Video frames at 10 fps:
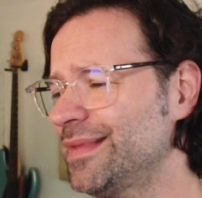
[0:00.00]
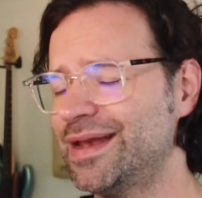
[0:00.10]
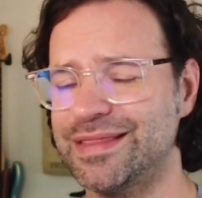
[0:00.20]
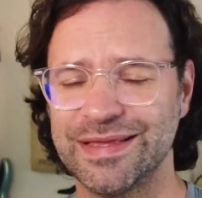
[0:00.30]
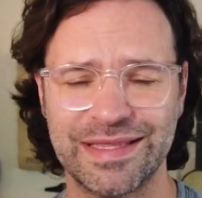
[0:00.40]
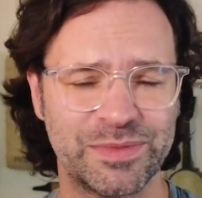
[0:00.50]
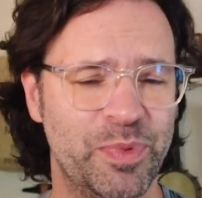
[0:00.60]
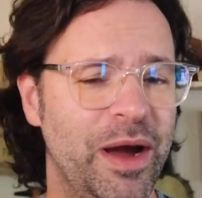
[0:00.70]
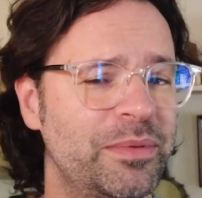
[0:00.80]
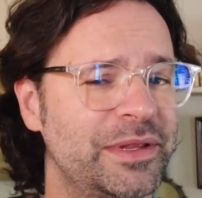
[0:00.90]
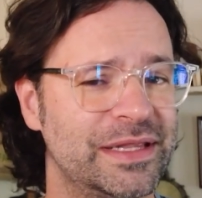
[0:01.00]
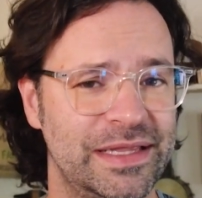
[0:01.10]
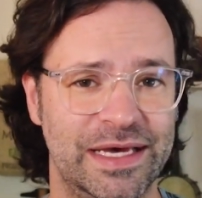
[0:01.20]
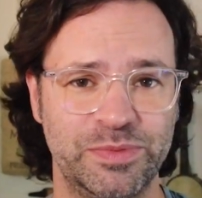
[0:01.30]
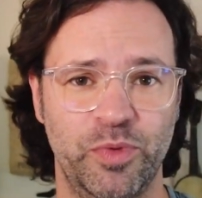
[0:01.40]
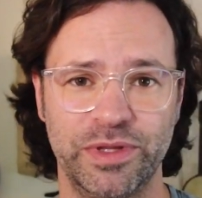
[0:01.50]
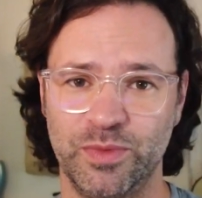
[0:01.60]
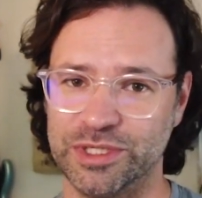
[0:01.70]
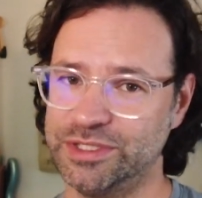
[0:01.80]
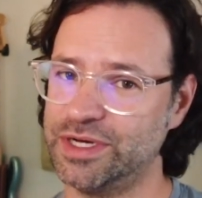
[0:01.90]
And I think that's probably the last point that
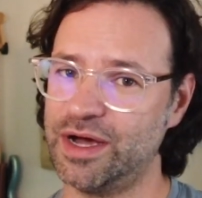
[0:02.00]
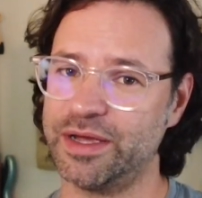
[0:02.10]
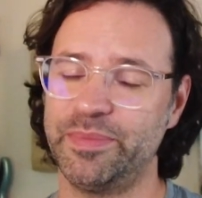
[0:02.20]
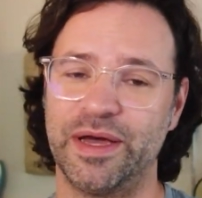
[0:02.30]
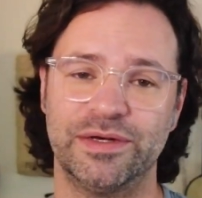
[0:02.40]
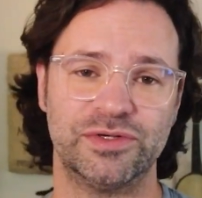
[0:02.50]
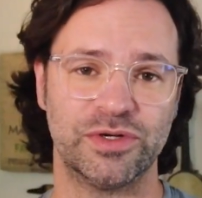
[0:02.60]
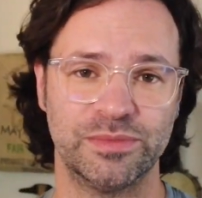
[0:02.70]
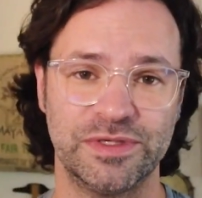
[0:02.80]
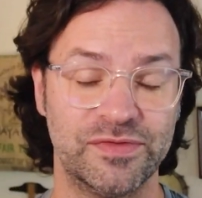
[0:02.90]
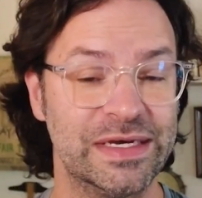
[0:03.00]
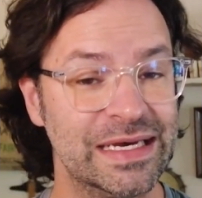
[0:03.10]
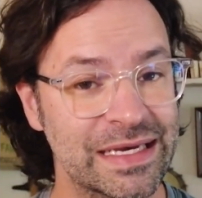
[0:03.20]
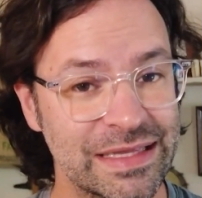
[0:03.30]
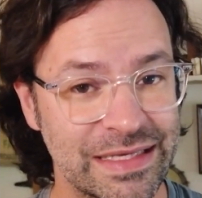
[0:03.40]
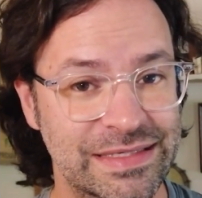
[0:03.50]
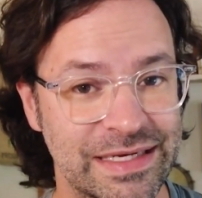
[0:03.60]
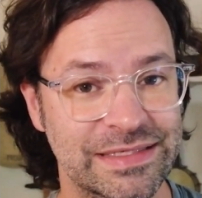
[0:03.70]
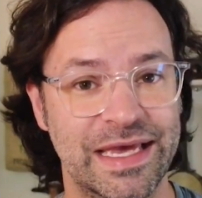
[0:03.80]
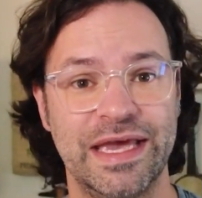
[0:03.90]
we should talk about in terms of
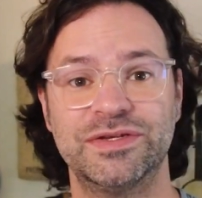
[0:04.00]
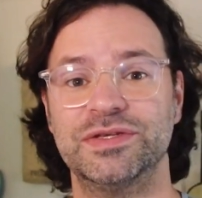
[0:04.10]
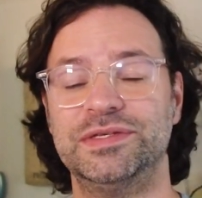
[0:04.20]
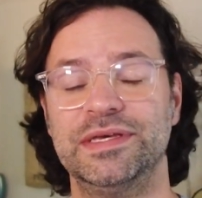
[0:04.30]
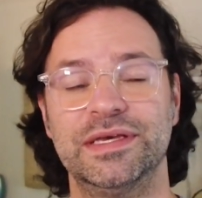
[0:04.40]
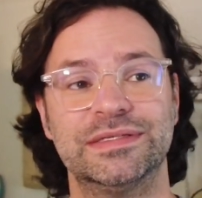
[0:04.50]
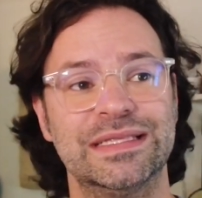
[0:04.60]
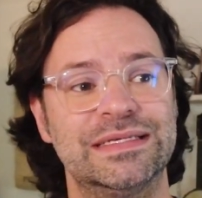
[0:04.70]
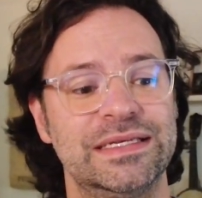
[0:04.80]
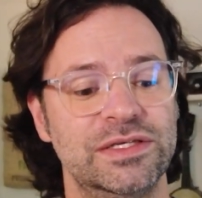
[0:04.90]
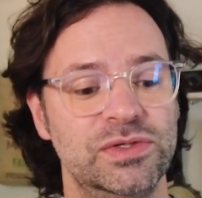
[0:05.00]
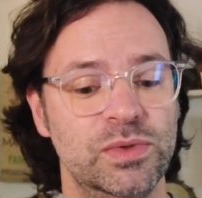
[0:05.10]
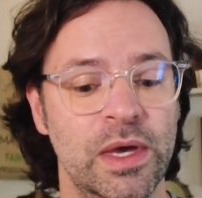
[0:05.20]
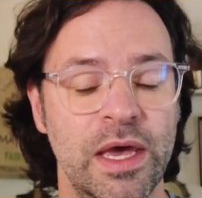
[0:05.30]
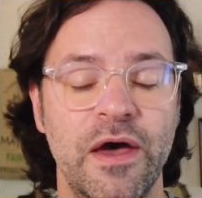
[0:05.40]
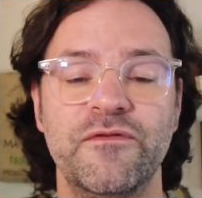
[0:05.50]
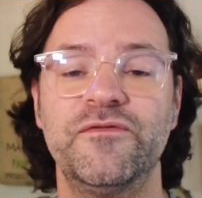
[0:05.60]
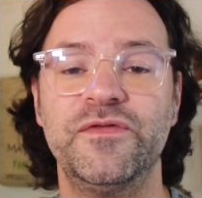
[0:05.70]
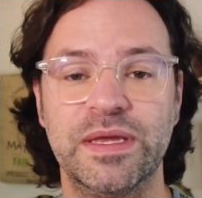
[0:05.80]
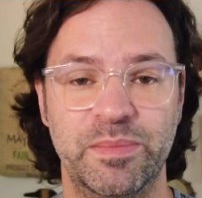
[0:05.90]
listening to agency, is listening to
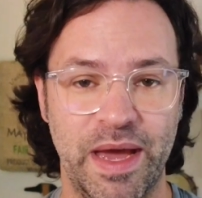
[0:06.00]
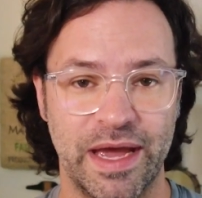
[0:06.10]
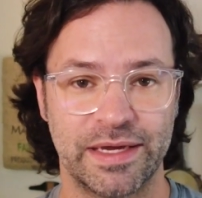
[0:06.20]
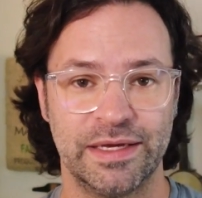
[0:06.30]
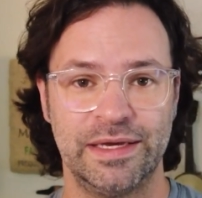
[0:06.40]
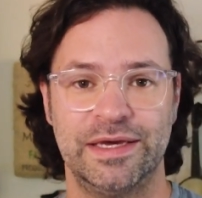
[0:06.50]
feedback.